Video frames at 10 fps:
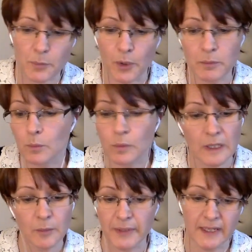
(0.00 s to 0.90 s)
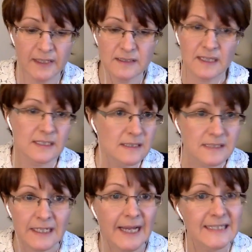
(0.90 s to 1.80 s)
appointment will be 60
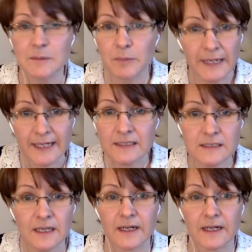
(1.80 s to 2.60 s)
to 90 minutes,